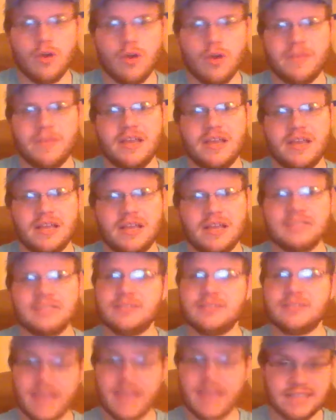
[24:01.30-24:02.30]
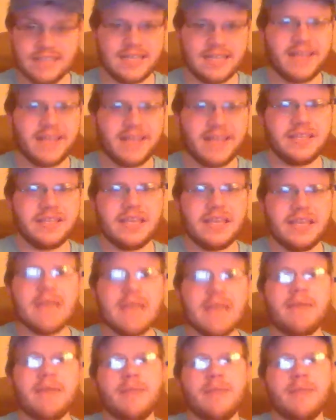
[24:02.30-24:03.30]
because, like I said, I like to
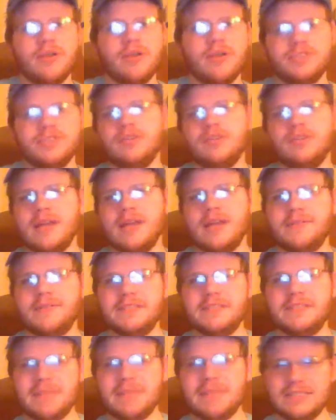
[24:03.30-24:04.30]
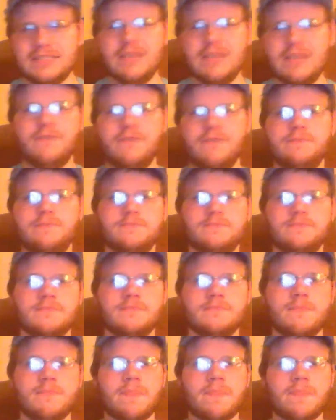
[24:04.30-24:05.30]
keep my personal life to myself.
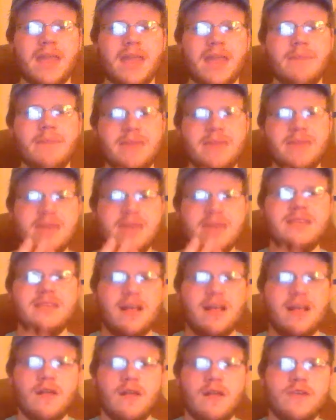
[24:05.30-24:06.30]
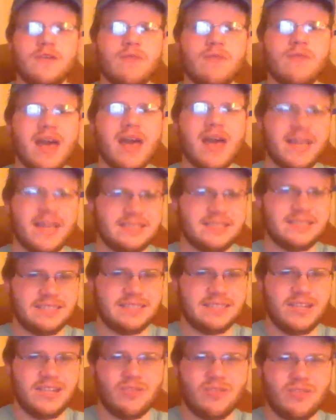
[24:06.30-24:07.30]
And me telling you guys,
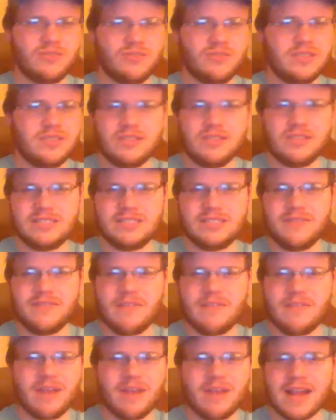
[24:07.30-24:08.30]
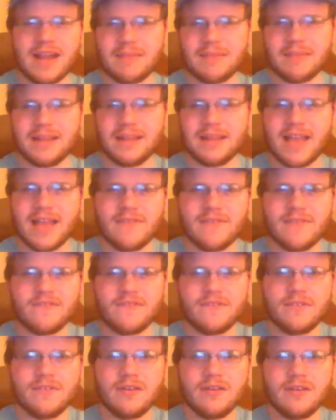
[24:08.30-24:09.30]
the stuff that went on in my life
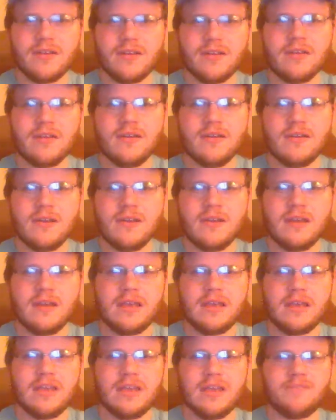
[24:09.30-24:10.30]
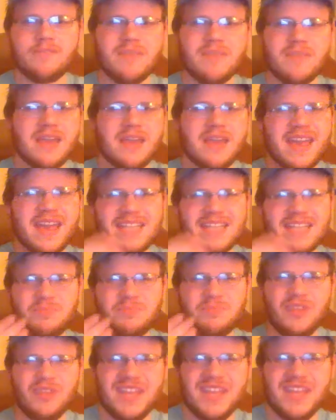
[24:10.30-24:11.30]
is me, I guess,
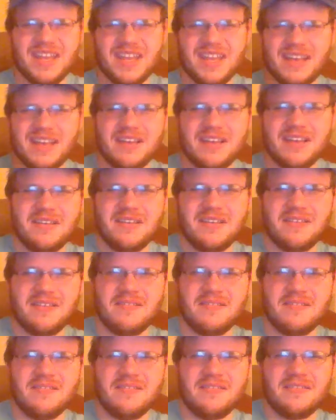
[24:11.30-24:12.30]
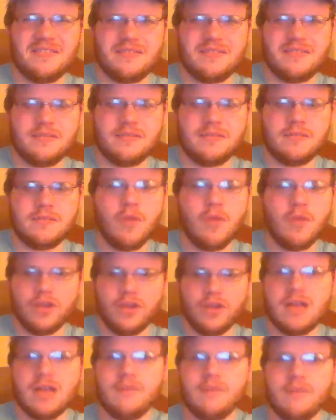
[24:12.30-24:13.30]
putting a
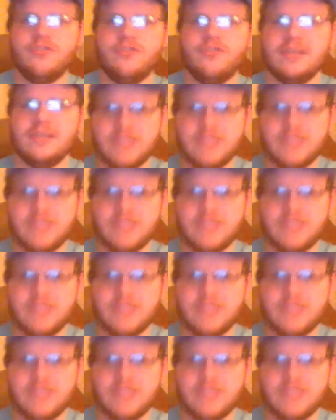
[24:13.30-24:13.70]
modicum of trust in